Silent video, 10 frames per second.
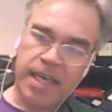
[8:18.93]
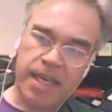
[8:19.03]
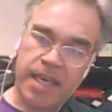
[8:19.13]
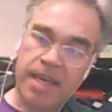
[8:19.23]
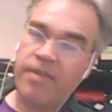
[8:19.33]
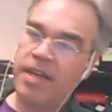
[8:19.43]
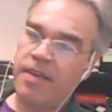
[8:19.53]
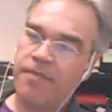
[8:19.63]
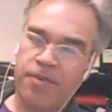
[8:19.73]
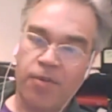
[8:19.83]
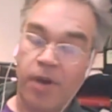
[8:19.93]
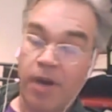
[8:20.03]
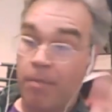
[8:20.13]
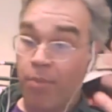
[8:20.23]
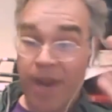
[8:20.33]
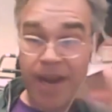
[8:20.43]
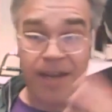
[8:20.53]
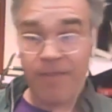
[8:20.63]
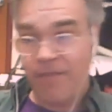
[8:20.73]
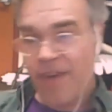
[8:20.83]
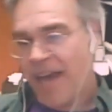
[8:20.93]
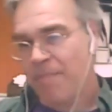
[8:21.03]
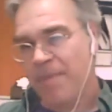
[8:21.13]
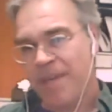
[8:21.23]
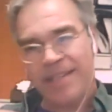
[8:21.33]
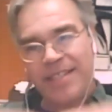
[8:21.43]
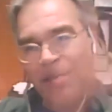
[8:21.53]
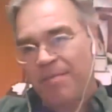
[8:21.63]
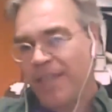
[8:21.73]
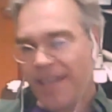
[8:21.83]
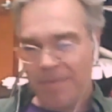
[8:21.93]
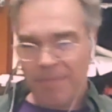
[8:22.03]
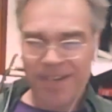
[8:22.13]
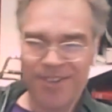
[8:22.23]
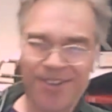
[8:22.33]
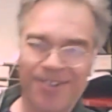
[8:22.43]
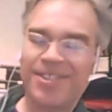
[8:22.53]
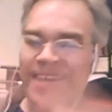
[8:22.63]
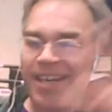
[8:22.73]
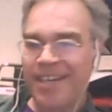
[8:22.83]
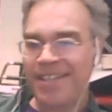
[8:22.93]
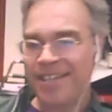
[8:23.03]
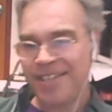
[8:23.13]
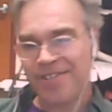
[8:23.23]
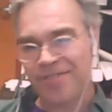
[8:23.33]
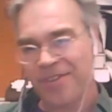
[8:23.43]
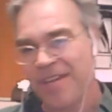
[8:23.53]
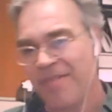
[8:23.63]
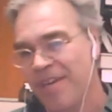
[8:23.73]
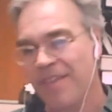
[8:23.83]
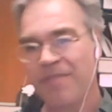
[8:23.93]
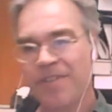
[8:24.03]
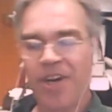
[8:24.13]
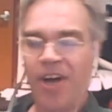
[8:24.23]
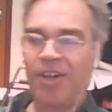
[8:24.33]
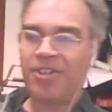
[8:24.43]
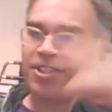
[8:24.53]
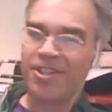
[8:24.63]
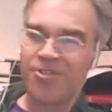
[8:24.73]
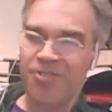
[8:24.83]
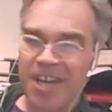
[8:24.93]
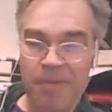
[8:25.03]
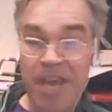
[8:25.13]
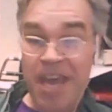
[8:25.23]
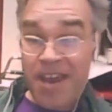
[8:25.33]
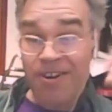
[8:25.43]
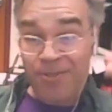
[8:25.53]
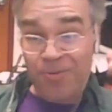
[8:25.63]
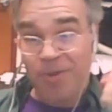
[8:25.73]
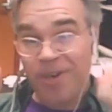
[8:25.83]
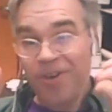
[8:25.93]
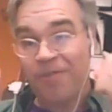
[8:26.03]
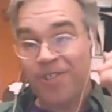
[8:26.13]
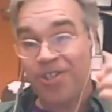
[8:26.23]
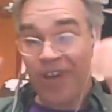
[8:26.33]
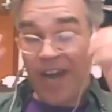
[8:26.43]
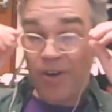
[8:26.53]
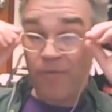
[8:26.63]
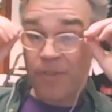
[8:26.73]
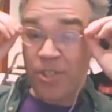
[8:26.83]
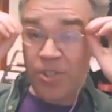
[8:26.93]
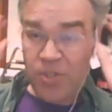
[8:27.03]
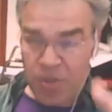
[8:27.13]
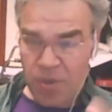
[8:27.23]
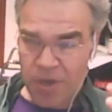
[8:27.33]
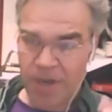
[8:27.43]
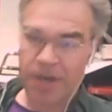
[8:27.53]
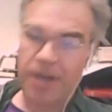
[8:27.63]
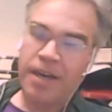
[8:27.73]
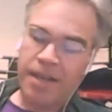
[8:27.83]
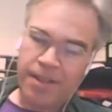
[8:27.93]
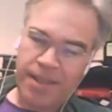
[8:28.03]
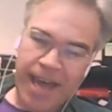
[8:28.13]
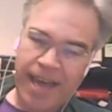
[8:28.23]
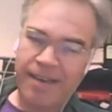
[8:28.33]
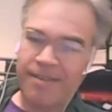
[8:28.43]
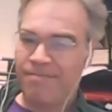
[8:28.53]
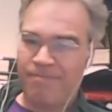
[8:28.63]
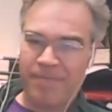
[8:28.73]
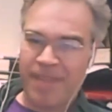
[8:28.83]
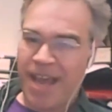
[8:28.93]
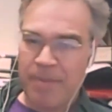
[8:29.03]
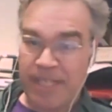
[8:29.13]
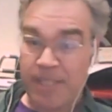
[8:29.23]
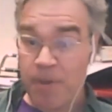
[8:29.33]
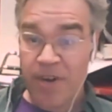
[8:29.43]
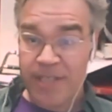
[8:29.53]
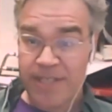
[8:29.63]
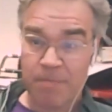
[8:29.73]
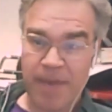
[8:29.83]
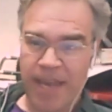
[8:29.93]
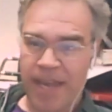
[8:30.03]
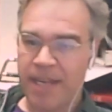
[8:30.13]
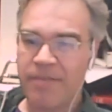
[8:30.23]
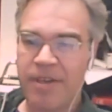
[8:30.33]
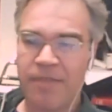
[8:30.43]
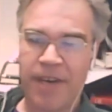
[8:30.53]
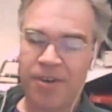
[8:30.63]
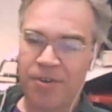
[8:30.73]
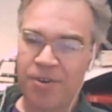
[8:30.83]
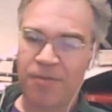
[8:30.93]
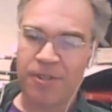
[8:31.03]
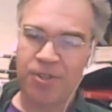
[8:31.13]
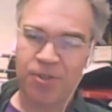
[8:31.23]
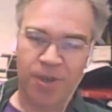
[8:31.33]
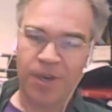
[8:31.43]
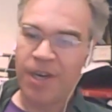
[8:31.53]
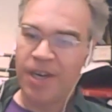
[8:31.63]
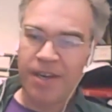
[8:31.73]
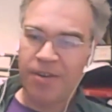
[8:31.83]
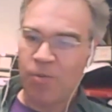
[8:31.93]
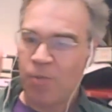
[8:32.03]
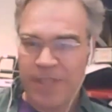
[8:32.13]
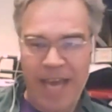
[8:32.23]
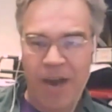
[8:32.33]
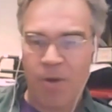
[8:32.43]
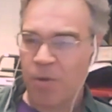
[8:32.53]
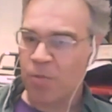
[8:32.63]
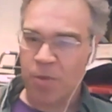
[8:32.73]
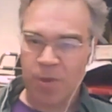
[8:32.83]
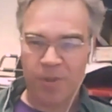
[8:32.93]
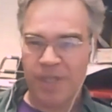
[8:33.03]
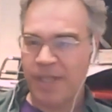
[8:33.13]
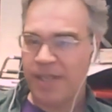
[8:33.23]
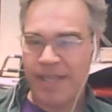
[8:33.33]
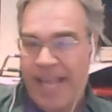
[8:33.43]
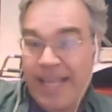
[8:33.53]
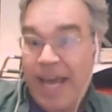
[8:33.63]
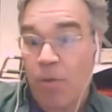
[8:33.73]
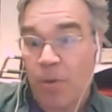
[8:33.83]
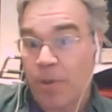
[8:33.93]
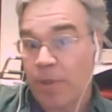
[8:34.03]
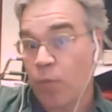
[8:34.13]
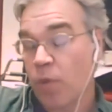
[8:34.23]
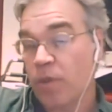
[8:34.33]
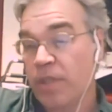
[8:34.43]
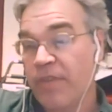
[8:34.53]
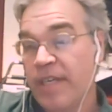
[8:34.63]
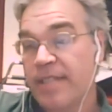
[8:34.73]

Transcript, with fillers: even if you are a brain in a vat being stimulated by neuroscientists, or even if it's all just a dream, here's what we know for sure. I know for sure that I'm experiencing pain, even if I don't know for sure what the outward world that the outward world even